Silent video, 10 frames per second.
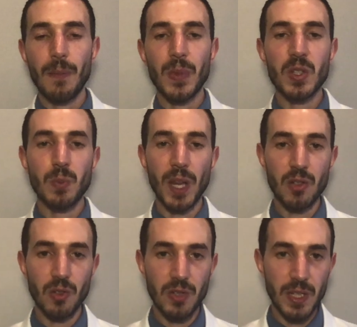
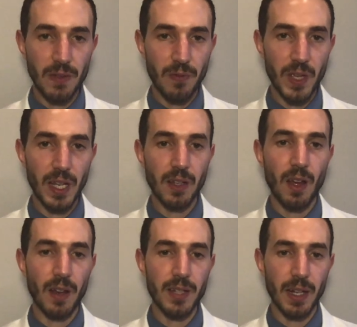Specialty fit
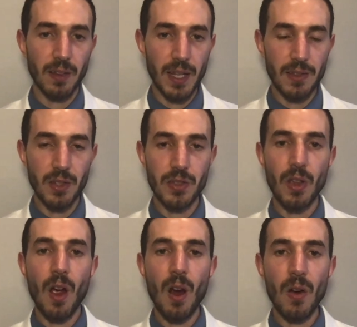contact lenses
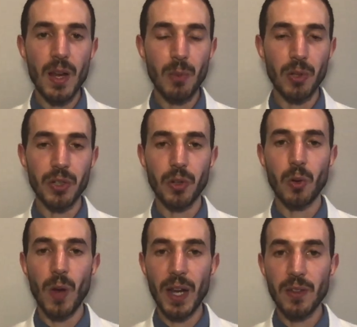are able to
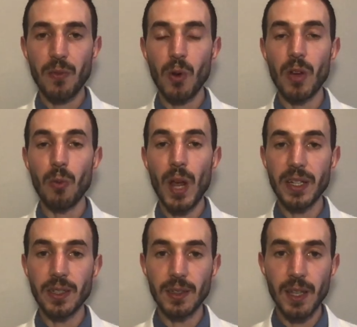correct for
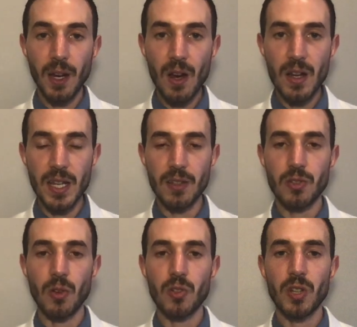irregularity
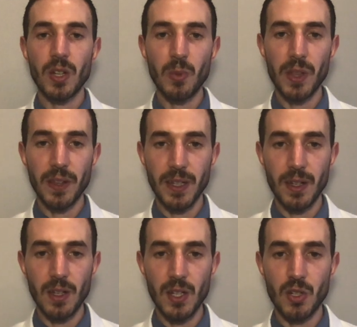associated with the
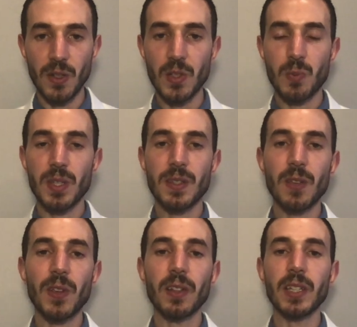condition,
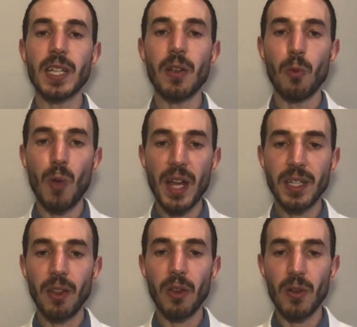specifically
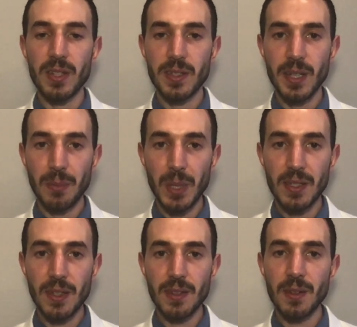irregular
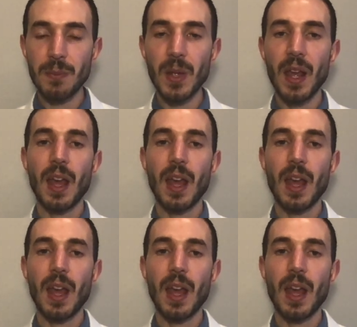astigmatism,